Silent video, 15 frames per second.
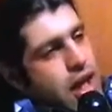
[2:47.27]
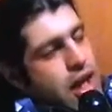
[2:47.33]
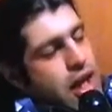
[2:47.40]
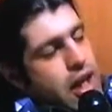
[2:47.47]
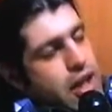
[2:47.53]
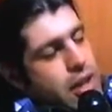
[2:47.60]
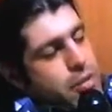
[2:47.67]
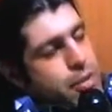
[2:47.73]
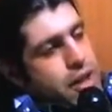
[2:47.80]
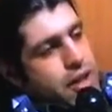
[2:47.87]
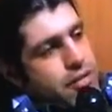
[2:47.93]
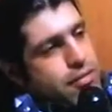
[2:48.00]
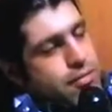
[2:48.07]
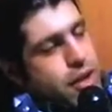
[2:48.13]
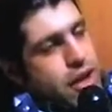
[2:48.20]
A little
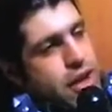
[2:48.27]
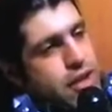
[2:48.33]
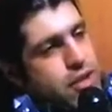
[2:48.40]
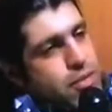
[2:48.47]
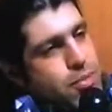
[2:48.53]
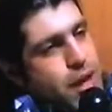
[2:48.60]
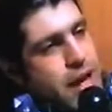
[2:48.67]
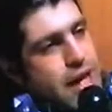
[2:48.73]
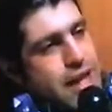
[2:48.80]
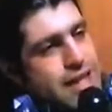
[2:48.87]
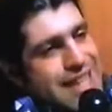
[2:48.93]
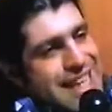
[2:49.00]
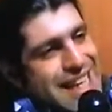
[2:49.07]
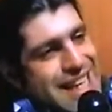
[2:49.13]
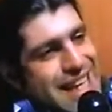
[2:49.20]
bit of money to buy
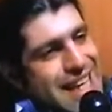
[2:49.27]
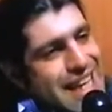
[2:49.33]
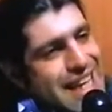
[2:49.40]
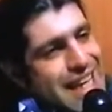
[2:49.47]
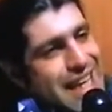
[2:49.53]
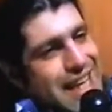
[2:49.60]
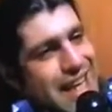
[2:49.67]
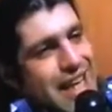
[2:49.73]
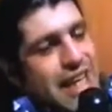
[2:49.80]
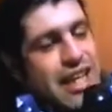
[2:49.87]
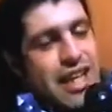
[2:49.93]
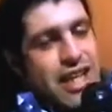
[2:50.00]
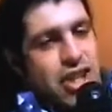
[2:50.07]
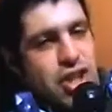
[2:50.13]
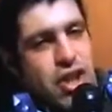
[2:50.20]
the
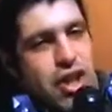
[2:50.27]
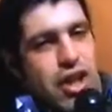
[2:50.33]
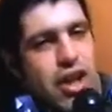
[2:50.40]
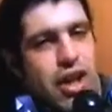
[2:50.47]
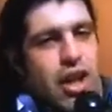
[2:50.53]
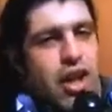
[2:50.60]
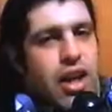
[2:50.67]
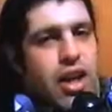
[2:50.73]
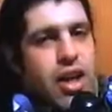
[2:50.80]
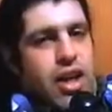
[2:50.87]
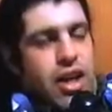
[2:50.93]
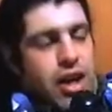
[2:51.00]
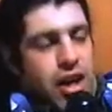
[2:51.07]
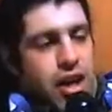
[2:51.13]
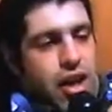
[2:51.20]
initial
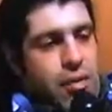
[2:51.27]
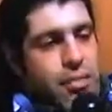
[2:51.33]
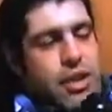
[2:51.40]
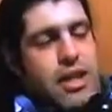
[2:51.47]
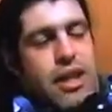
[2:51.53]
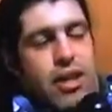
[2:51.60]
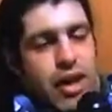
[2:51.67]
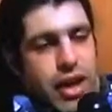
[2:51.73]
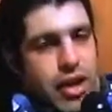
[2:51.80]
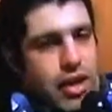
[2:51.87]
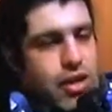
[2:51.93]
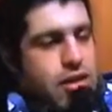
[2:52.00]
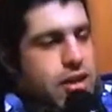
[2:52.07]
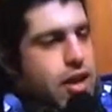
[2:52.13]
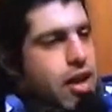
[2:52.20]

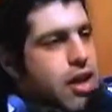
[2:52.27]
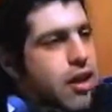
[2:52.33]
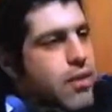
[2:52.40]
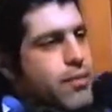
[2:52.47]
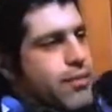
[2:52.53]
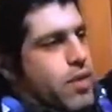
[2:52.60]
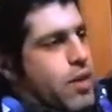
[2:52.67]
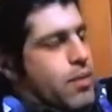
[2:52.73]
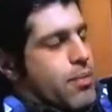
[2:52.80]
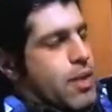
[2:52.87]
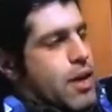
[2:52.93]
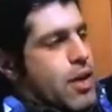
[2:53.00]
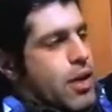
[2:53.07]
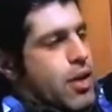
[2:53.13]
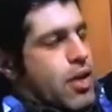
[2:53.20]
materials, um,
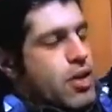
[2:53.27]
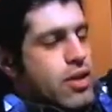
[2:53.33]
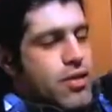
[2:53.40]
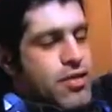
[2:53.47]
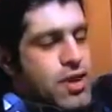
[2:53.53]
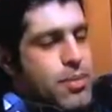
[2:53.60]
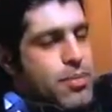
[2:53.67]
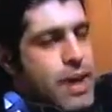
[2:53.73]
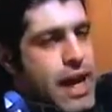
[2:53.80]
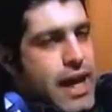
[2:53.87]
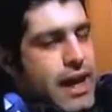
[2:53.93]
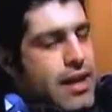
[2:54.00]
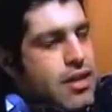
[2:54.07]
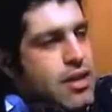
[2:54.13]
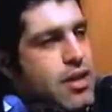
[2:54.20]
the cost of the
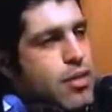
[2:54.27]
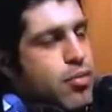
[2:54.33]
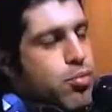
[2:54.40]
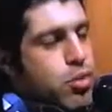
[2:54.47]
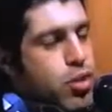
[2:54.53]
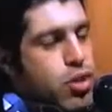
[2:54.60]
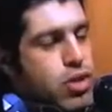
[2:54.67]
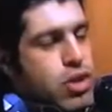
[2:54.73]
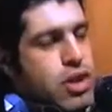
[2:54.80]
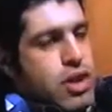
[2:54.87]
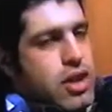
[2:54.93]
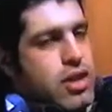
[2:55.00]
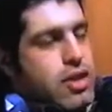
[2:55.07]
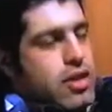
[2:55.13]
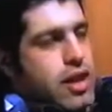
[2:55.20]
paints, the
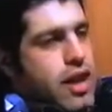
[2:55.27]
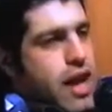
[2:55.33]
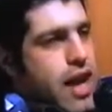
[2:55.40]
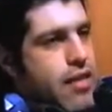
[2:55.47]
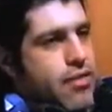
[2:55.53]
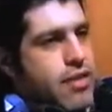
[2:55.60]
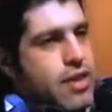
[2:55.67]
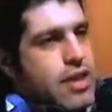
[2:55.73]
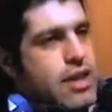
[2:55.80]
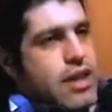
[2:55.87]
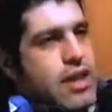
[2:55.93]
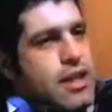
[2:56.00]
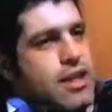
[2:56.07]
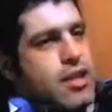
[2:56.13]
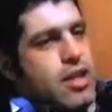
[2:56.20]
brushes, the
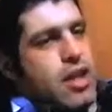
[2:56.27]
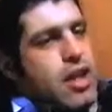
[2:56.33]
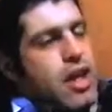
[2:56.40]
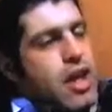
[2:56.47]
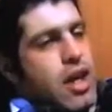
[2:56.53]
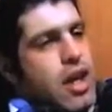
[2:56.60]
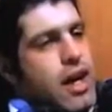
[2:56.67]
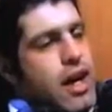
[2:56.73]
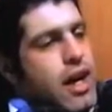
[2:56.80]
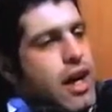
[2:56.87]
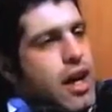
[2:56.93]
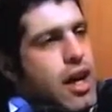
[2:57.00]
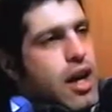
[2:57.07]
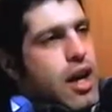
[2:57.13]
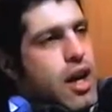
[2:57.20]
canvases,
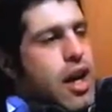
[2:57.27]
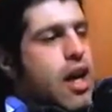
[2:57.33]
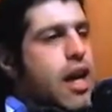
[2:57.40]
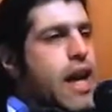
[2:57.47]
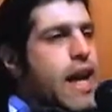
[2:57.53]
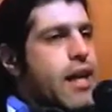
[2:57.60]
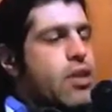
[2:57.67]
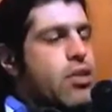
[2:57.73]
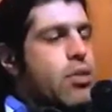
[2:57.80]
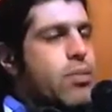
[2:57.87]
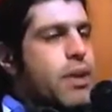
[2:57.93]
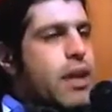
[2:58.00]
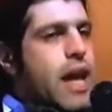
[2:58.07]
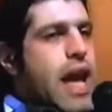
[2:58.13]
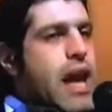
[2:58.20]
uh, and to
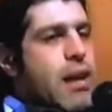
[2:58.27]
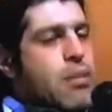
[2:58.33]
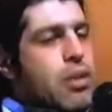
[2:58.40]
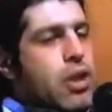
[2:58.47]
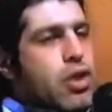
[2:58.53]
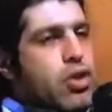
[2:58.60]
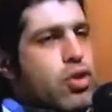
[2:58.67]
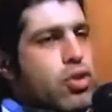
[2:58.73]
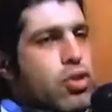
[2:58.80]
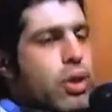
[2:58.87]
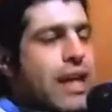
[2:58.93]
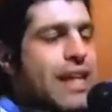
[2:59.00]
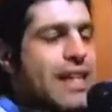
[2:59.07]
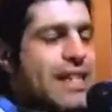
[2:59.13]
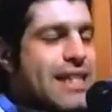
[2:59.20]
be able to
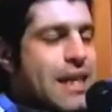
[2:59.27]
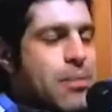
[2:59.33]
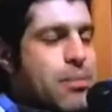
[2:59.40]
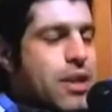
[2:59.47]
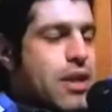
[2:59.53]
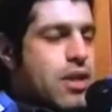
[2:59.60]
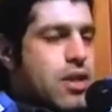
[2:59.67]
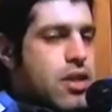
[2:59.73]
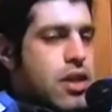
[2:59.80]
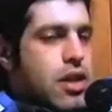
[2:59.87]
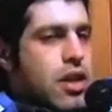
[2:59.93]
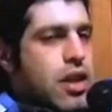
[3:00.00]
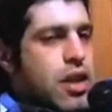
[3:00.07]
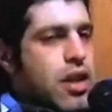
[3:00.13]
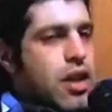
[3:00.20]
exhibit
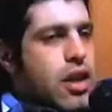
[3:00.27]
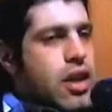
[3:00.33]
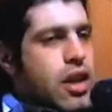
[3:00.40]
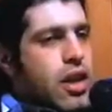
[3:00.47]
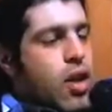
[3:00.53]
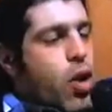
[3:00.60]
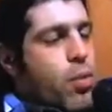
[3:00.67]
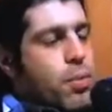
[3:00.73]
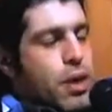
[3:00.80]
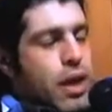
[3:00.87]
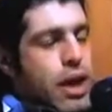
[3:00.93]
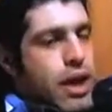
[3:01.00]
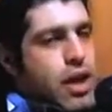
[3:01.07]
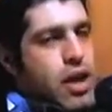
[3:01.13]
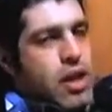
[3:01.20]

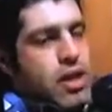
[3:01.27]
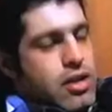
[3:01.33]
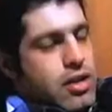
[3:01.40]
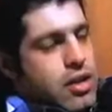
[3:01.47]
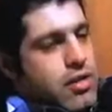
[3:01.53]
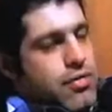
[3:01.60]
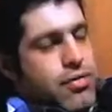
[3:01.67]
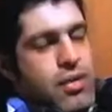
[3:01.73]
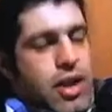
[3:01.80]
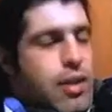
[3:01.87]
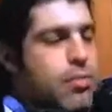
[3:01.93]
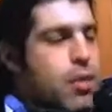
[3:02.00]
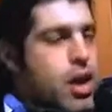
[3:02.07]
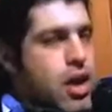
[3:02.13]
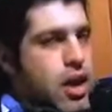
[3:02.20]
openly the
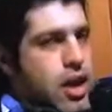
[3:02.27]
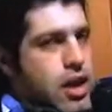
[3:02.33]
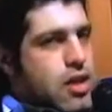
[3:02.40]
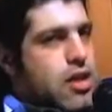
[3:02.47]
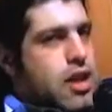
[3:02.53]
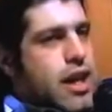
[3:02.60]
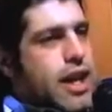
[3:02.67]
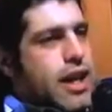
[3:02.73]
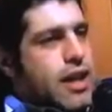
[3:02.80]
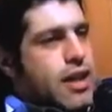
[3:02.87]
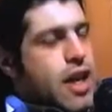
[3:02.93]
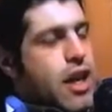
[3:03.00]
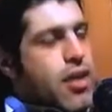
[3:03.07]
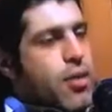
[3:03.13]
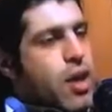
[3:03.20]
free market.
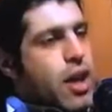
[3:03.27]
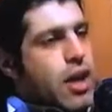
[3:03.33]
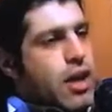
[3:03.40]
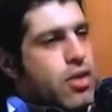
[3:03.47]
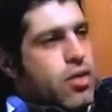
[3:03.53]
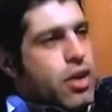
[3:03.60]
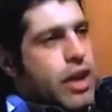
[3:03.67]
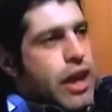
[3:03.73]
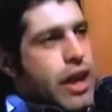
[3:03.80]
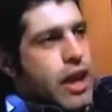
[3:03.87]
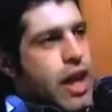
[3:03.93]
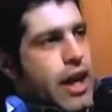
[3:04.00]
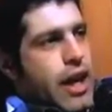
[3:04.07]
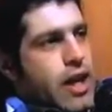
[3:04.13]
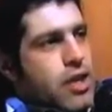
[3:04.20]
And I like to
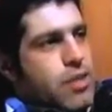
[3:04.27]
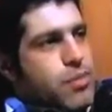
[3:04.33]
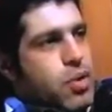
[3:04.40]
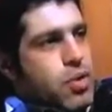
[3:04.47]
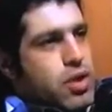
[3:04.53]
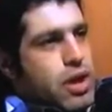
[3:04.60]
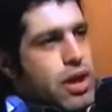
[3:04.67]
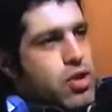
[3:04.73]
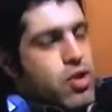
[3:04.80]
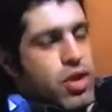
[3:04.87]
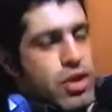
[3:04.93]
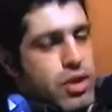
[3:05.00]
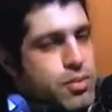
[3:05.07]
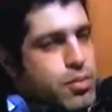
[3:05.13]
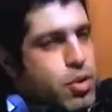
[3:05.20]
thank, I guess, mostly
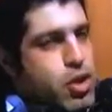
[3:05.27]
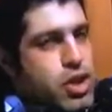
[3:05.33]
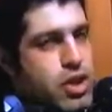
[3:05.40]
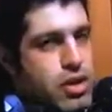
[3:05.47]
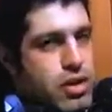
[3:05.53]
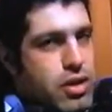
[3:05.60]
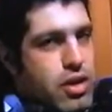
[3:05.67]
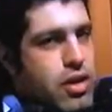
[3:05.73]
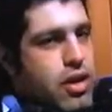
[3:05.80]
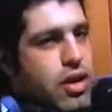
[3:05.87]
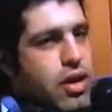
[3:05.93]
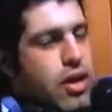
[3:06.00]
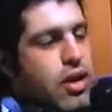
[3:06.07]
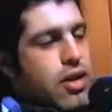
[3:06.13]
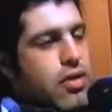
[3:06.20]
George Bush
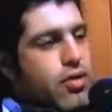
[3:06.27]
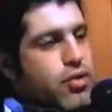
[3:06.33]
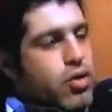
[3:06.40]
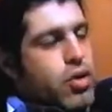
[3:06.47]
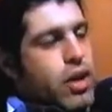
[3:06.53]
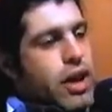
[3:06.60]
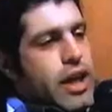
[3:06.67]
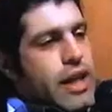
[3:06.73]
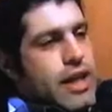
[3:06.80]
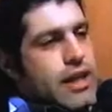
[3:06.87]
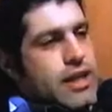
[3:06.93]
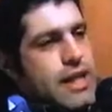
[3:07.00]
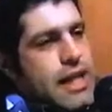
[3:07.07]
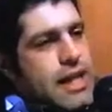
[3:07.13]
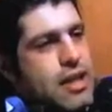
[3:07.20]
for
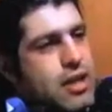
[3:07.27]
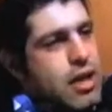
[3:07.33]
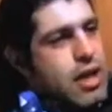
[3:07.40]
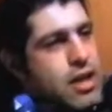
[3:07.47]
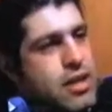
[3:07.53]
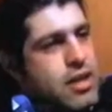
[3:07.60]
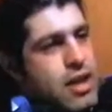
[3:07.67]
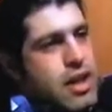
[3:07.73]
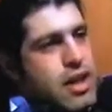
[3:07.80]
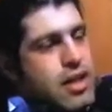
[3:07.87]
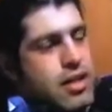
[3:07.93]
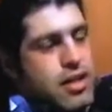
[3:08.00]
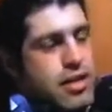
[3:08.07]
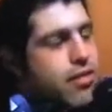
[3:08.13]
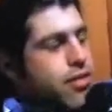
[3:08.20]
his interest
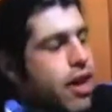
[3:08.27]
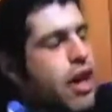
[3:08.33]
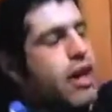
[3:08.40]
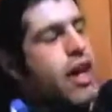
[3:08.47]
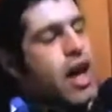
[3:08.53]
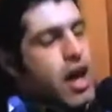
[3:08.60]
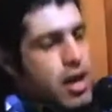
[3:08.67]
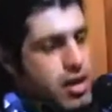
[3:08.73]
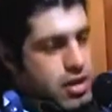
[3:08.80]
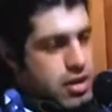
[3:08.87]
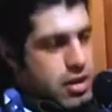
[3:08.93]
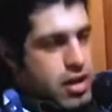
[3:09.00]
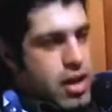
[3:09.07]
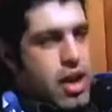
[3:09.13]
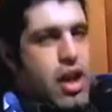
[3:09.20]
in the fine arts.